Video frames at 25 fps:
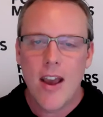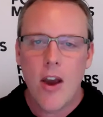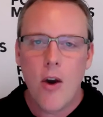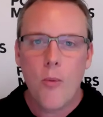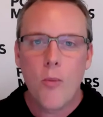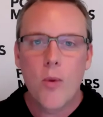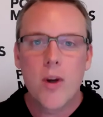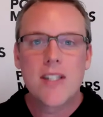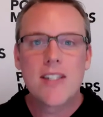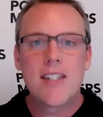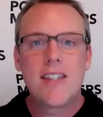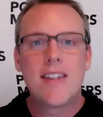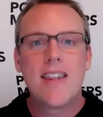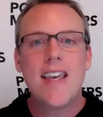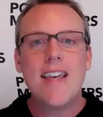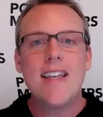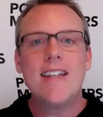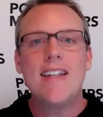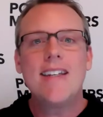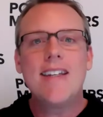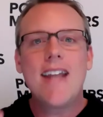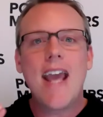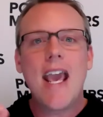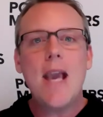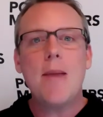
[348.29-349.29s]
which then
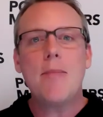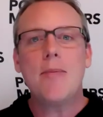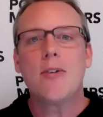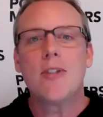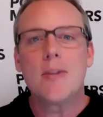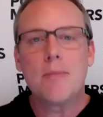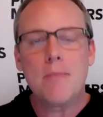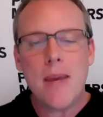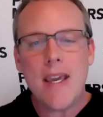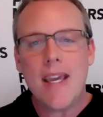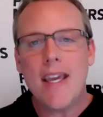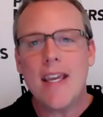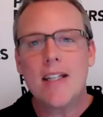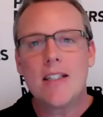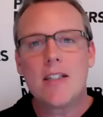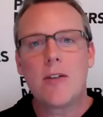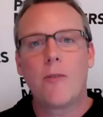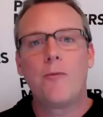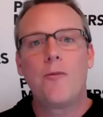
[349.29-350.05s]
enables me to